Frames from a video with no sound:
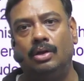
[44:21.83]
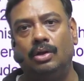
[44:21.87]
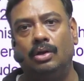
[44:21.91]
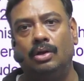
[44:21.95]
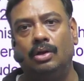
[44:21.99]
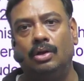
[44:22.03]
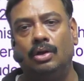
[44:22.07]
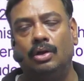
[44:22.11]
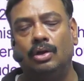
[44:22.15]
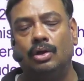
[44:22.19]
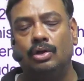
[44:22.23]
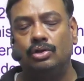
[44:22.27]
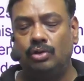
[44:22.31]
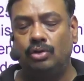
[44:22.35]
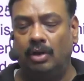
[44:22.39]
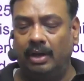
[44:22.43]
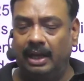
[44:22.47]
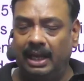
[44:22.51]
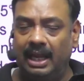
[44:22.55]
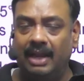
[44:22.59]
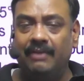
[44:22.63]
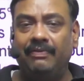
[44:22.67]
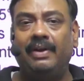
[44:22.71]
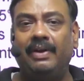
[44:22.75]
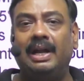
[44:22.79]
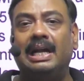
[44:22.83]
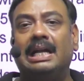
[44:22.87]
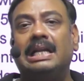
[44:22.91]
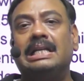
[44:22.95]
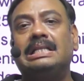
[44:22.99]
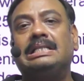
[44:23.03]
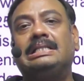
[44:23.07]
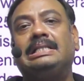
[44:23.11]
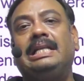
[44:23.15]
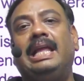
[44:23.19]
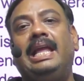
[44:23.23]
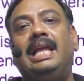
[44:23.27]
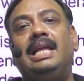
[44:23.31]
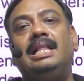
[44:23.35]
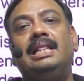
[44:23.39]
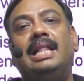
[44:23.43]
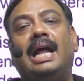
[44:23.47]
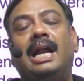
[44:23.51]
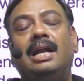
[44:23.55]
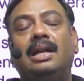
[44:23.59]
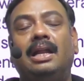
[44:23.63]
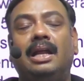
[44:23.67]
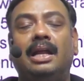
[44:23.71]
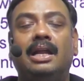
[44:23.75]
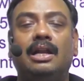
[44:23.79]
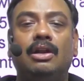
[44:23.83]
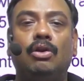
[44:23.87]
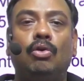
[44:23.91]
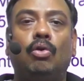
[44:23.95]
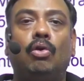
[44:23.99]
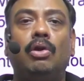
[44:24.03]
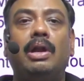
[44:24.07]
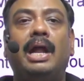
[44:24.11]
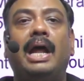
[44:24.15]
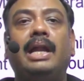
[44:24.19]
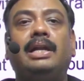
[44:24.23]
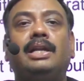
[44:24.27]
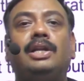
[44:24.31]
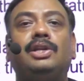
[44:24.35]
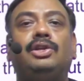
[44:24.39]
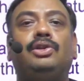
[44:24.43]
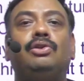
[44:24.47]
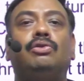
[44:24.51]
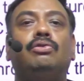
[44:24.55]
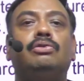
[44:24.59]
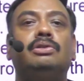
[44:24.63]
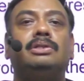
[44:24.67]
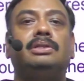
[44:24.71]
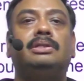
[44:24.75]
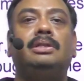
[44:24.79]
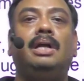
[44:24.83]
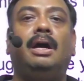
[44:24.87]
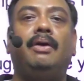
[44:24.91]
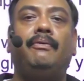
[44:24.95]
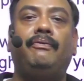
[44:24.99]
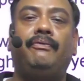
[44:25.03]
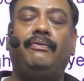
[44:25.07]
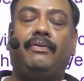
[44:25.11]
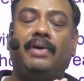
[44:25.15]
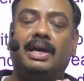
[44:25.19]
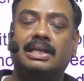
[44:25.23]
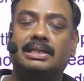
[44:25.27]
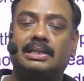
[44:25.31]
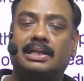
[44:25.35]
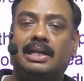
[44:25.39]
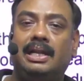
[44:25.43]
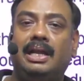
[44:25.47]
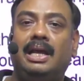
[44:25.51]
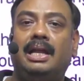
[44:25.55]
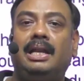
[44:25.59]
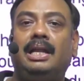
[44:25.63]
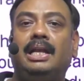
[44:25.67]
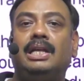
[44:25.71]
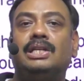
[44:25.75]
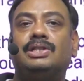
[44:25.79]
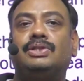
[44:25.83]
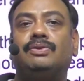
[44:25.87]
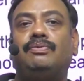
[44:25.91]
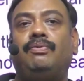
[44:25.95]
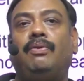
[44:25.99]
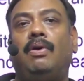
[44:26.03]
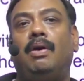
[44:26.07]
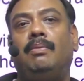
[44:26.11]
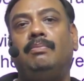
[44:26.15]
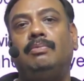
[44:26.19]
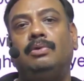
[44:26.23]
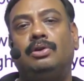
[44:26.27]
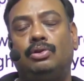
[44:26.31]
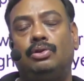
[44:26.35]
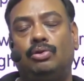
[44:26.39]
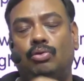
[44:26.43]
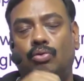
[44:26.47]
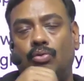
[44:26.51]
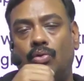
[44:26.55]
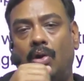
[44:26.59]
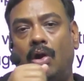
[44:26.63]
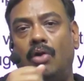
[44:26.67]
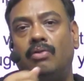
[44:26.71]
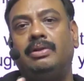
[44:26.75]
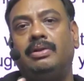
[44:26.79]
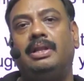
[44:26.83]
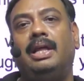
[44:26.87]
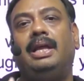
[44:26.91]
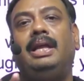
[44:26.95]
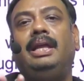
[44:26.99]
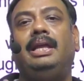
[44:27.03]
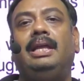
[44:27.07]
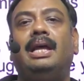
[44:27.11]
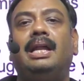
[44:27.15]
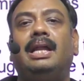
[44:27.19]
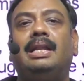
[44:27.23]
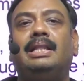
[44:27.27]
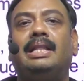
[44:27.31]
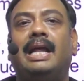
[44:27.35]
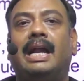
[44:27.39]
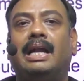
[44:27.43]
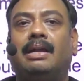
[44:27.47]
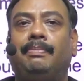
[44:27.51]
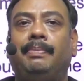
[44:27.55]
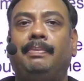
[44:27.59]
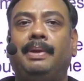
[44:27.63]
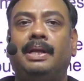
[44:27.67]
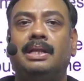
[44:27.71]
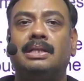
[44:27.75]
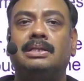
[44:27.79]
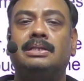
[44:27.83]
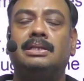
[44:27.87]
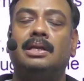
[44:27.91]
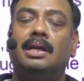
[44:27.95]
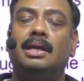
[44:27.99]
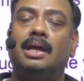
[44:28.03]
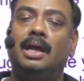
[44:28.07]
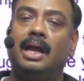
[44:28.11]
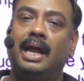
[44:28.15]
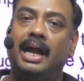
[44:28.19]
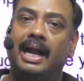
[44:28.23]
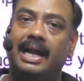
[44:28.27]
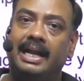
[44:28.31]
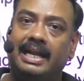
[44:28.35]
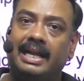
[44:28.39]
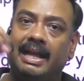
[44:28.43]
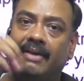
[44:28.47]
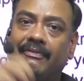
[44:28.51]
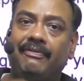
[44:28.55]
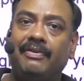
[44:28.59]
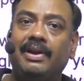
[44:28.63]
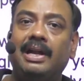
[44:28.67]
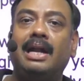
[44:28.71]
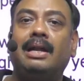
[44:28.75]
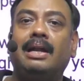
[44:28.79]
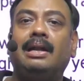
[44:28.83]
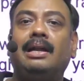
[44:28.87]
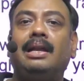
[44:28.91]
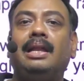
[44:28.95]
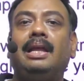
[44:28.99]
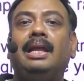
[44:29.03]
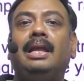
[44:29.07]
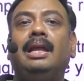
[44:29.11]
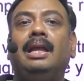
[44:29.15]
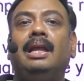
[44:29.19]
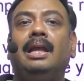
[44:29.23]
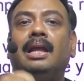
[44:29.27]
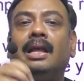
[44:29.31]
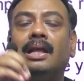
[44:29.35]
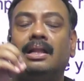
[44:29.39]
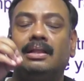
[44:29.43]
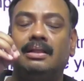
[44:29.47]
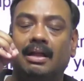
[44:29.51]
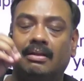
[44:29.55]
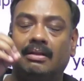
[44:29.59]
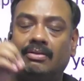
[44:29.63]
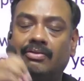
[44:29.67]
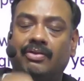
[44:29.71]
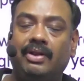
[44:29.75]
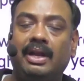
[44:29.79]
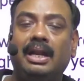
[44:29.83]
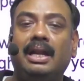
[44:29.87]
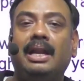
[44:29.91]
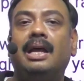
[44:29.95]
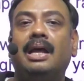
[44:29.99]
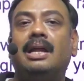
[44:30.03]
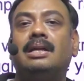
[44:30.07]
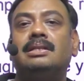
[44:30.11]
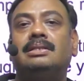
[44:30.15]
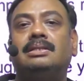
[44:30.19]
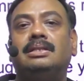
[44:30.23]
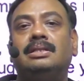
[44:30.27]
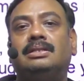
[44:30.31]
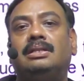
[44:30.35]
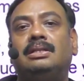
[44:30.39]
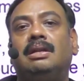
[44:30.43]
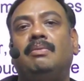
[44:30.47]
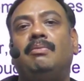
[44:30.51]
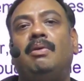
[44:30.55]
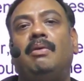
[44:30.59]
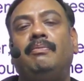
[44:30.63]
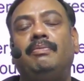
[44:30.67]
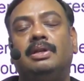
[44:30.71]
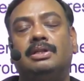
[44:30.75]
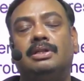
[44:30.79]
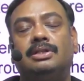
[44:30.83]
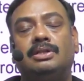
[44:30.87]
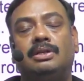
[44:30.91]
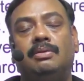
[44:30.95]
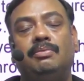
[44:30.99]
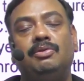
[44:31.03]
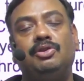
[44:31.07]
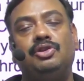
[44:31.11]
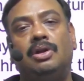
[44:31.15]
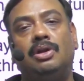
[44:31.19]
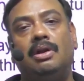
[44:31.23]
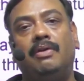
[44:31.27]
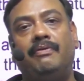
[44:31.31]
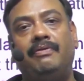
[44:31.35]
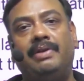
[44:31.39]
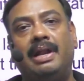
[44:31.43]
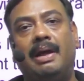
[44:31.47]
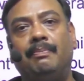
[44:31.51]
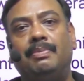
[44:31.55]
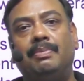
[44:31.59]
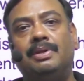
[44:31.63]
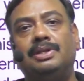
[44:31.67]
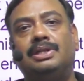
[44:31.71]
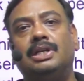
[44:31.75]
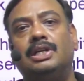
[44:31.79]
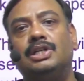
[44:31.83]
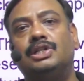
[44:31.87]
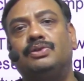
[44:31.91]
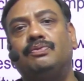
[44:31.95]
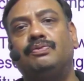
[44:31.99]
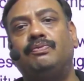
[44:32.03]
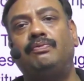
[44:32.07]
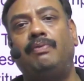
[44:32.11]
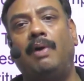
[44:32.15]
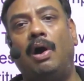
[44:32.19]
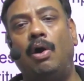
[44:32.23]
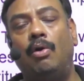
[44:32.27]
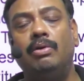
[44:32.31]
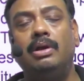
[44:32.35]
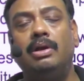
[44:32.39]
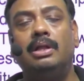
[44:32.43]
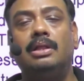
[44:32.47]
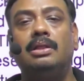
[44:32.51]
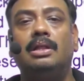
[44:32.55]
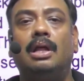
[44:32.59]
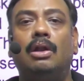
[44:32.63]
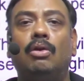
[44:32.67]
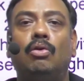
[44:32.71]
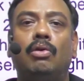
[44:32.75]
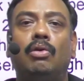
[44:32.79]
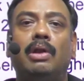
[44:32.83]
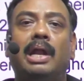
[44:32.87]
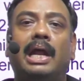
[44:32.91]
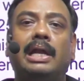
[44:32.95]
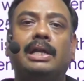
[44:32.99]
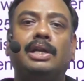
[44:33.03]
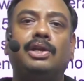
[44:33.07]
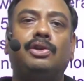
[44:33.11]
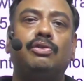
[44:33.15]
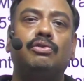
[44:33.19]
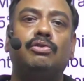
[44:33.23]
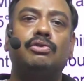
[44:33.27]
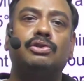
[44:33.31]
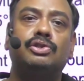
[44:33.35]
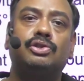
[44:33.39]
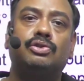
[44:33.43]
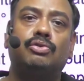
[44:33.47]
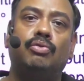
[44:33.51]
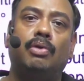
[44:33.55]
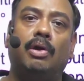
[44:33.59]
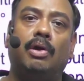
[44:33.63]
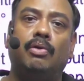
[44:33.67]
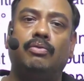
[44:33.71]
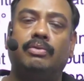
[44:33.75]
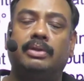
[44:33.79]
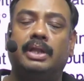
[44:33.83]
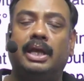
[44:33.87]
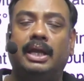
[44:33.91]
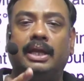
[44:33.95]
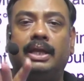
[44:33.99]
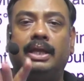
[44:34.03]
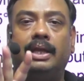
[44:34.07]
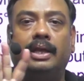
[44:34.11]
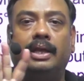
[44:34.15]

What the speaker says: So if it is saying that in low latitudes the first layer is formed throughout the year, that means definitely the three-layer system of distribution of temperature is found in the low latitudes throughout the year.